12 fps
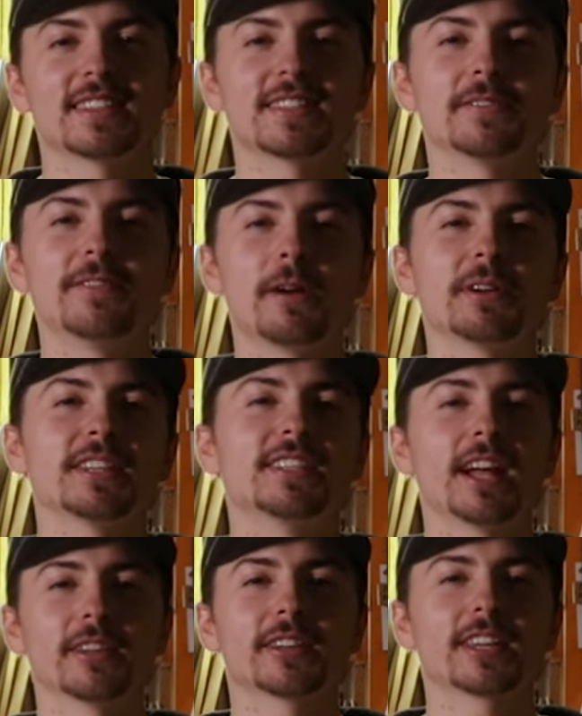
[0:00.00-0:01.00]
is a very
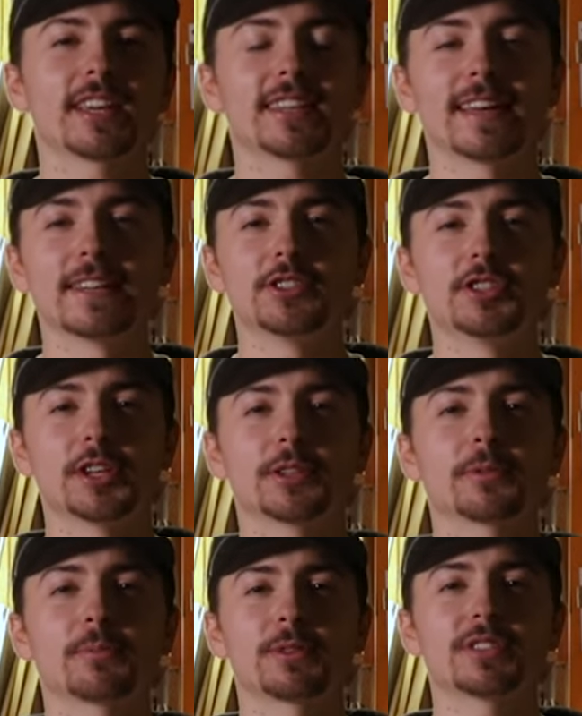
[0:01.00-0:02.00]
delicate and
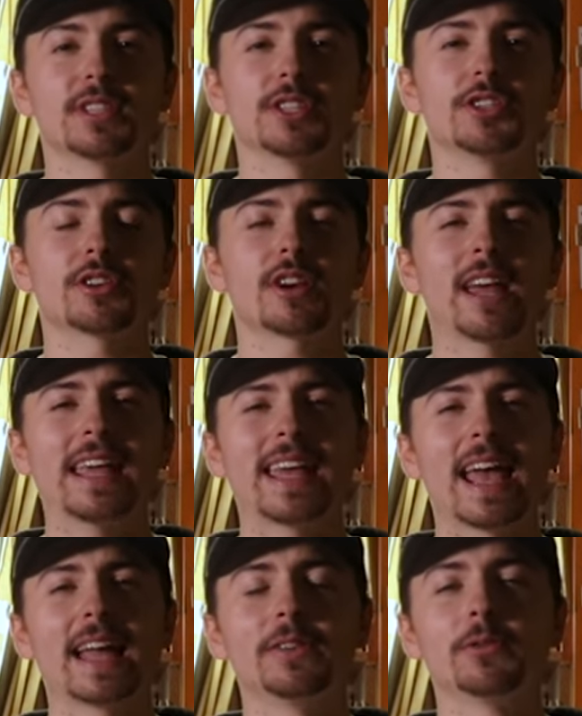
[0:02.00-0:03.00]
gentle procedure
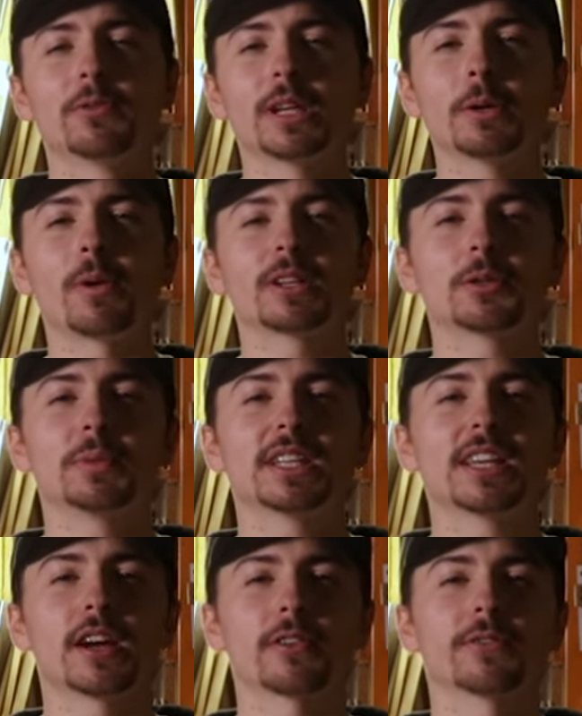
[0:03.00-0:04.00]
and you really want to be
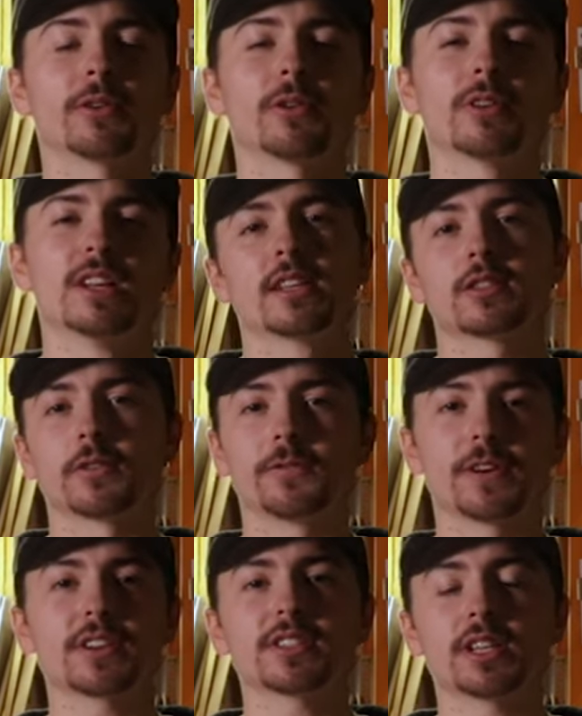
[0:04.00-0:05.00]
careful. So
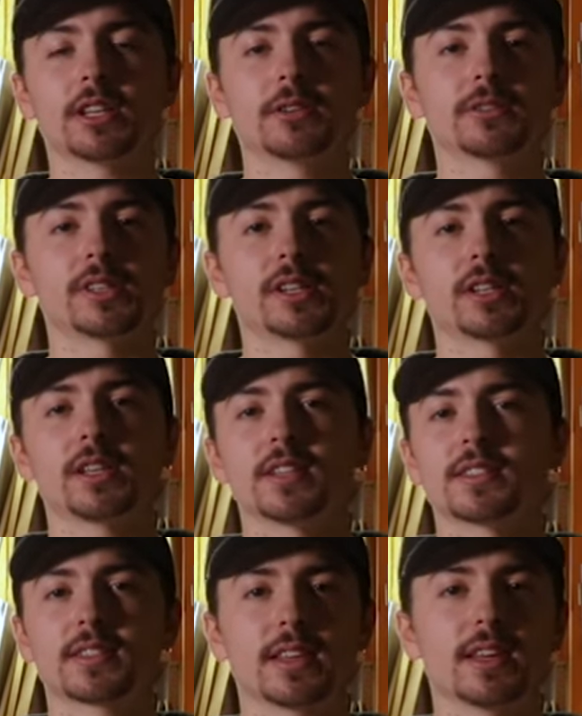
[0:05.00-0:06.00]
first thing you'll need
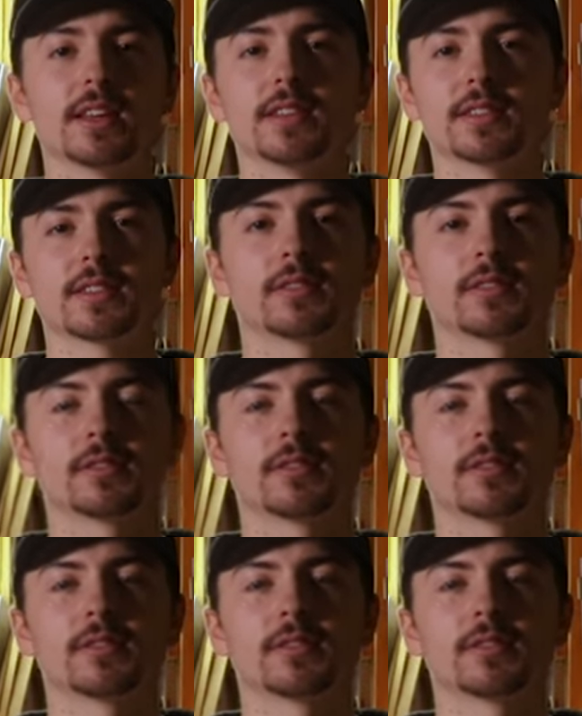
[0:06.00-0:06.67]
is skis.